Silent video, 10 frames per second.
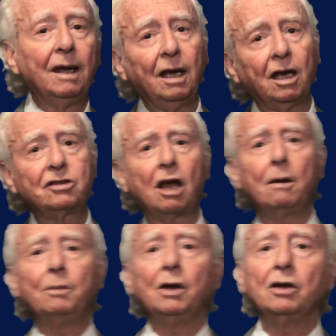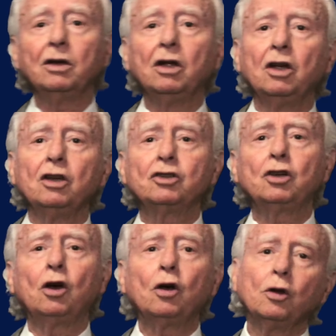Example:
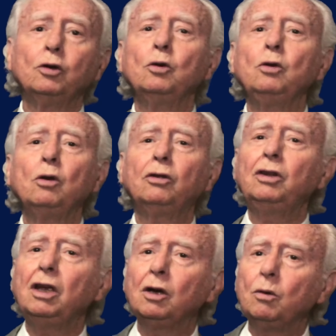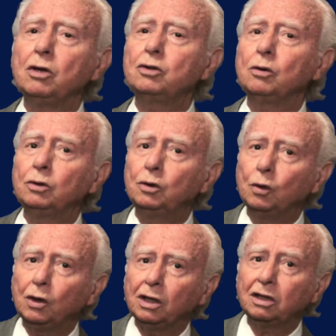so do you think we should
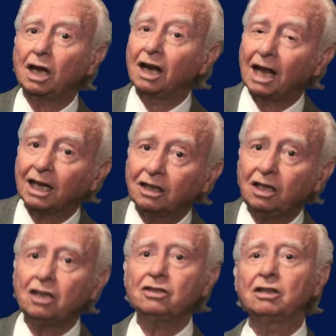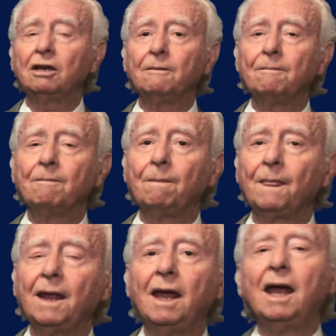do it like this?
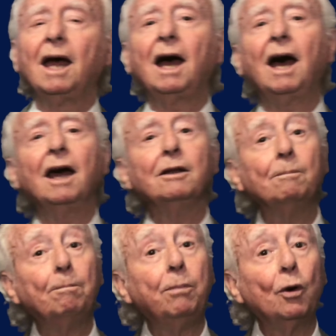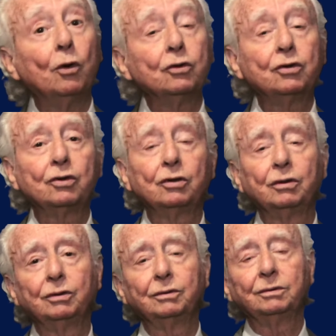And pause.
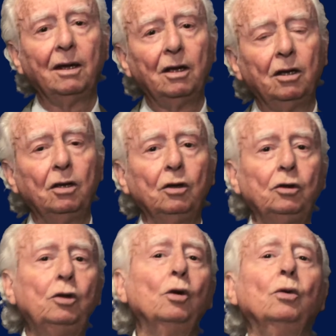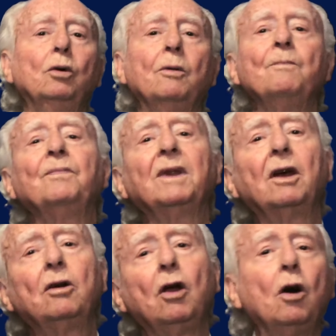2.
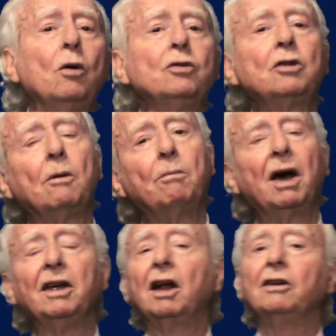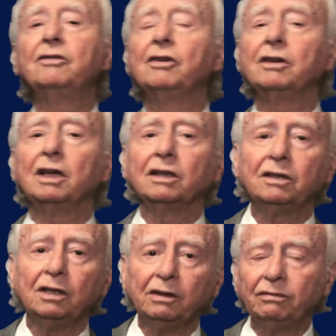Close by
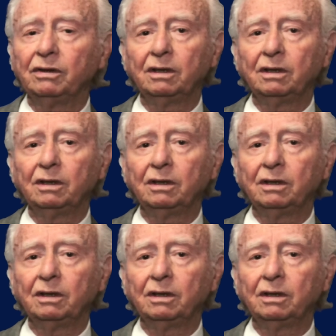alternative.